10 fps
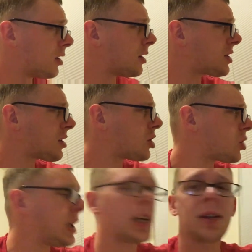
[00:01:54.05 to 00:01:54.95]
Let's start
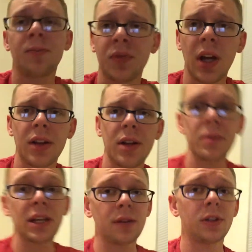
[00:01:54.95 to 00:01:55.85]
drinking, and let
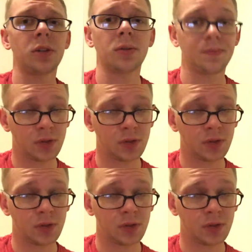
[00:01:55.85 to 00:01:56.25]
me give you